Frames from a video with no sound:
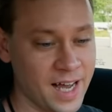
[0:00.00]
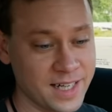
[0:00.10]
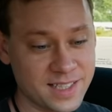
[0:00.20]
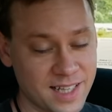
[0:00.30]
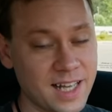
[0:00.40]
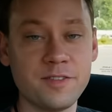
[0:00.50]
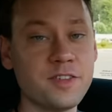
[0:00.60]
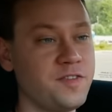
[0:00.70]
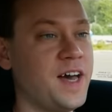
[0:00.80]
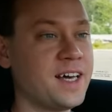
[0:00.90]
I just love
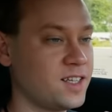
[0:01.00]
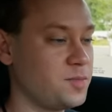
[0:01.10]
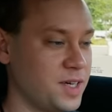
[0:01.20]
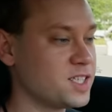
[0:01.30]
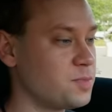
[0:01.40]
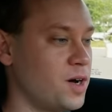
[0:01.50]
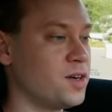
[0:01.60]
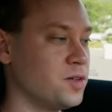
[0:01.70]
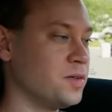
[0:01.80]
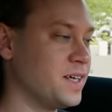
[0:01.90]
the fact that the base
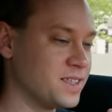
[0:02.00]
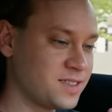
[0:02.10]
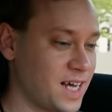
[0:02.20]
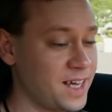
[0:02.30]
model is,